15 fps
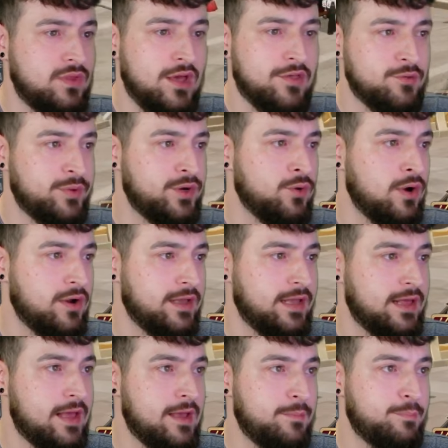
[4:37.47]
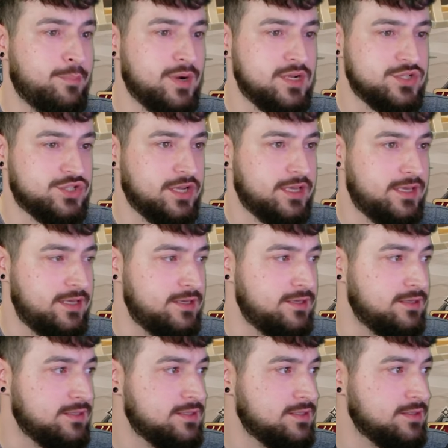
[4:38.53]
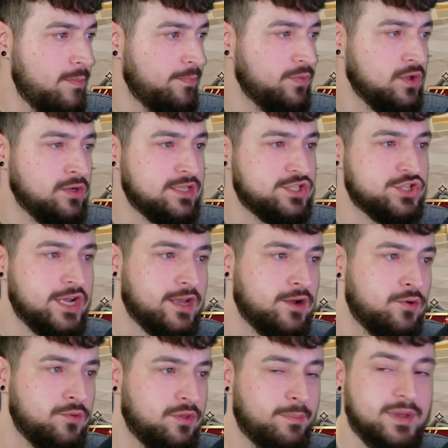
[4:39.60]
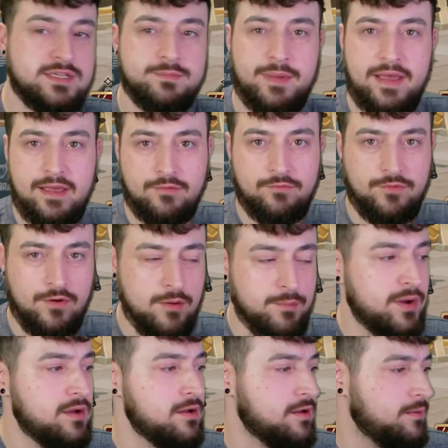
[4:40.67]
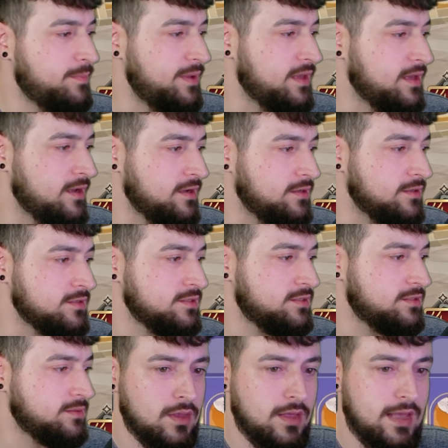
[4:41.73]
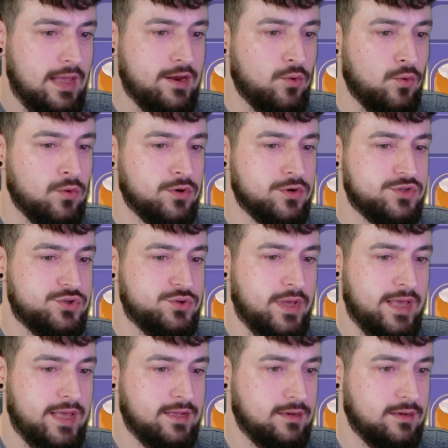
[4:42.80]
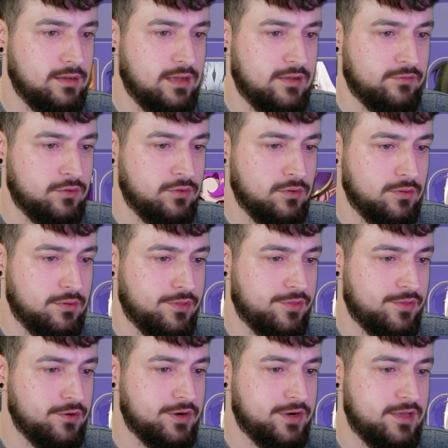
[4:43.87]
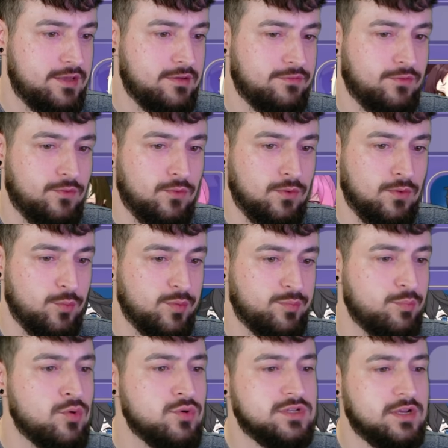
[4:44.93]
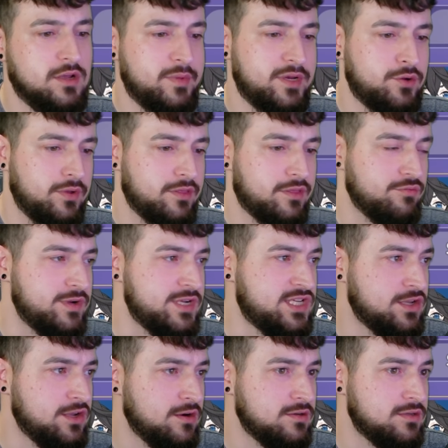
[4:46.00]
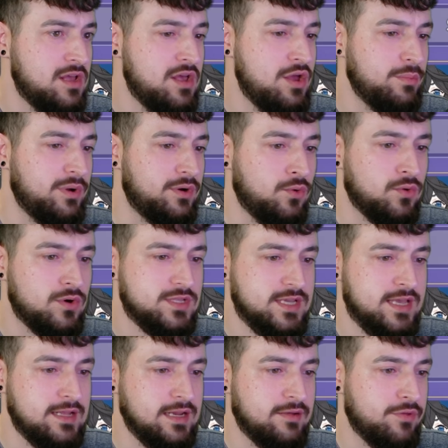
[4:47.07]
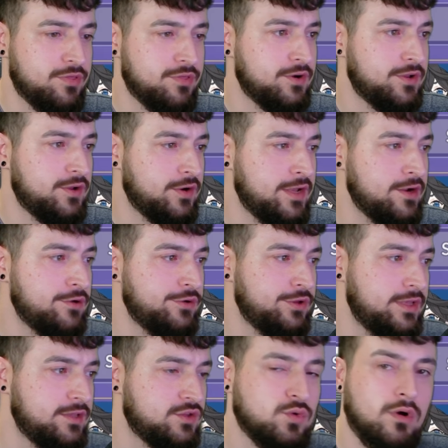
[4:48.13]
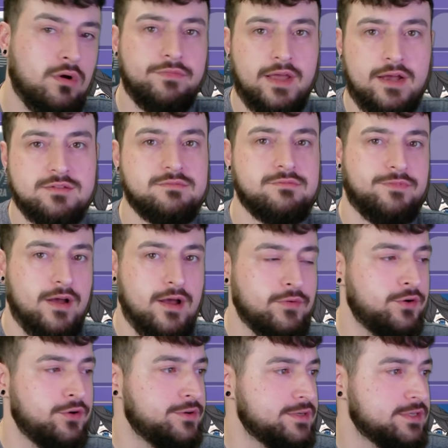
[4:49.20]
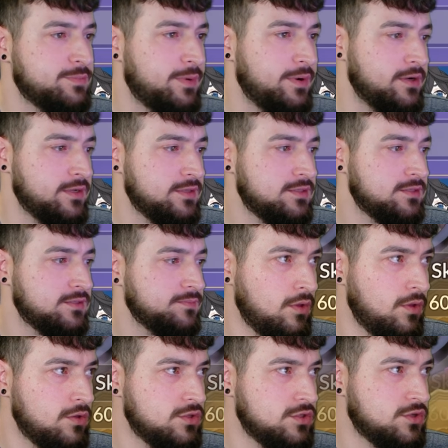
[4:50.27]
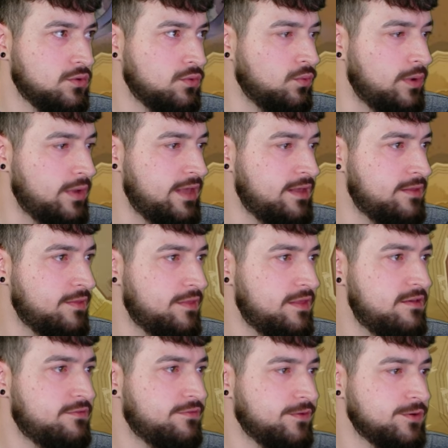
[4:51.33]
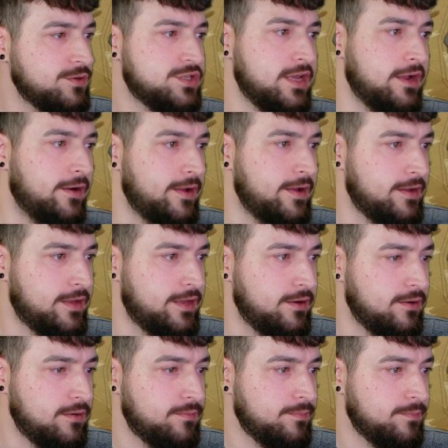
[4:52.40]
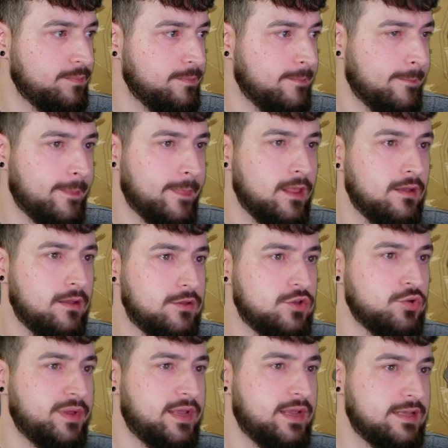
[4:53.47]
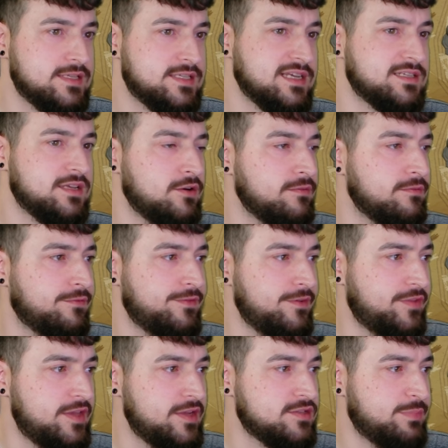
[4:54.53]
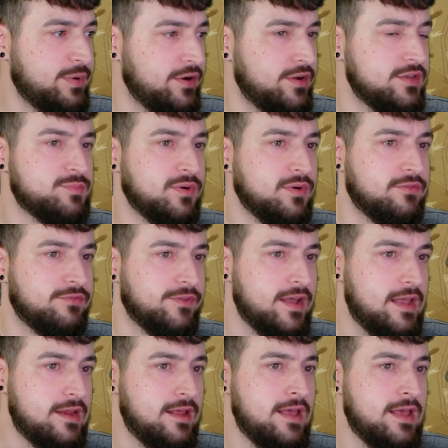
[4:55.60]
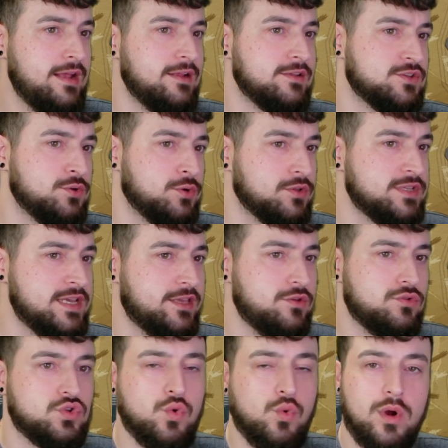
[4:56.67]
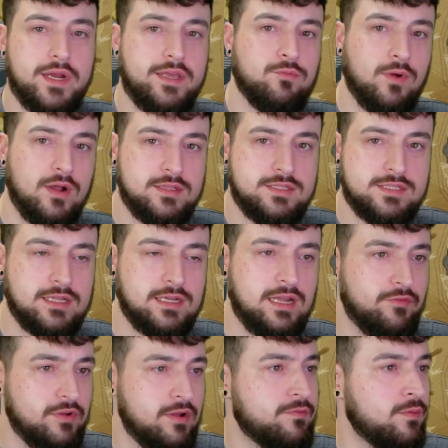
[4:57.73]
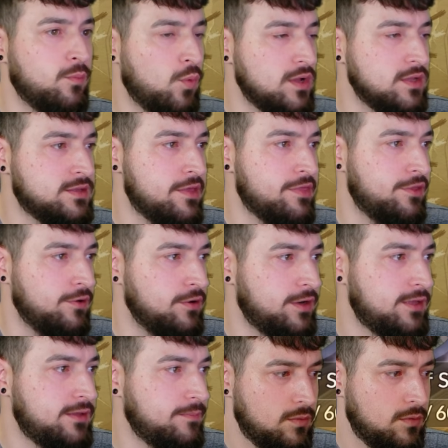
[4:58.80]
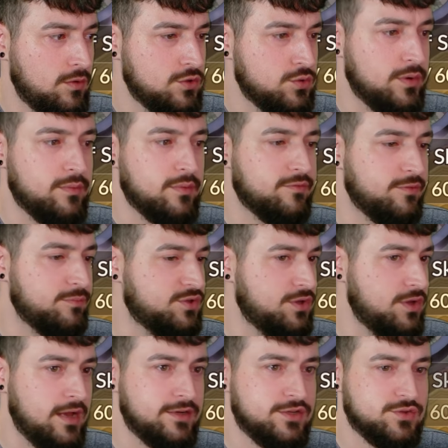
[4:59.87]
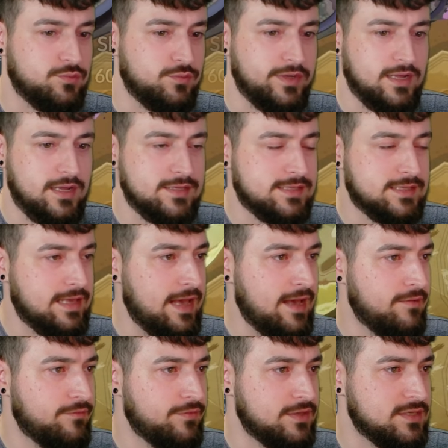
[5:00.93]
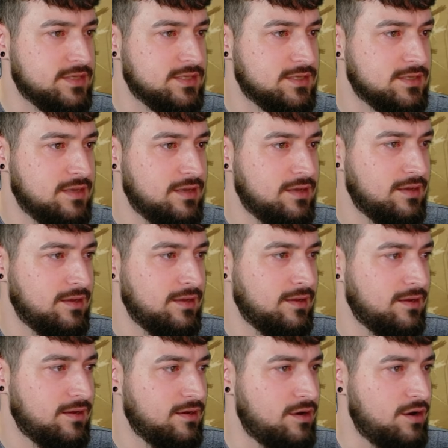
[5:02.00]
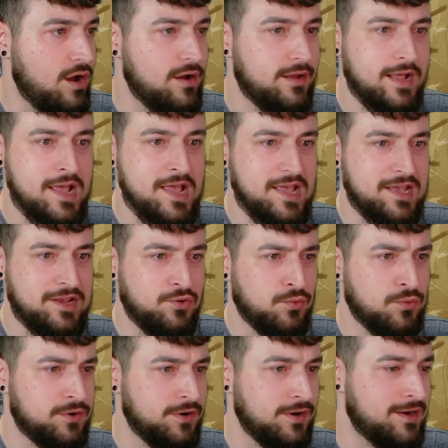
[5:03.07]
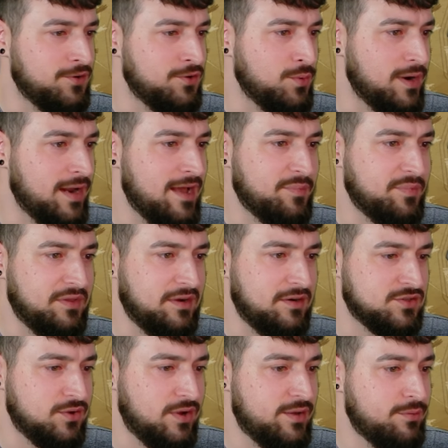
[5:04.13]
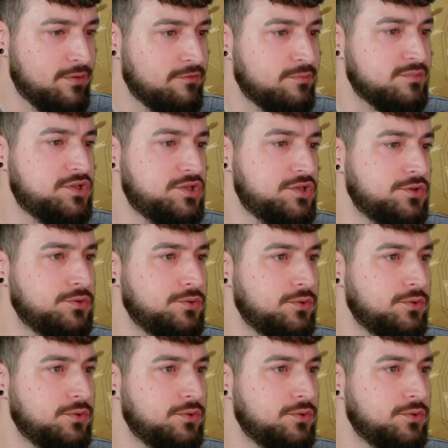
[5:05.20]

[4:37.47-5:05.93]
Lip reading: that we know how to get a bunch of keys, let's check out the best bang for our buck, because in order to hit level 30 we're mostly going to be doing 3 stars, but in order to hit level 30 on here, you need 12,500 experience. So in the first area here, you'll be getting 650 experience per fight. So it'll take you 20 runs to level up from 1 to 30. So anywhere from two, I just realized they have this not in order. I don't know what happened there. So anywhere from 2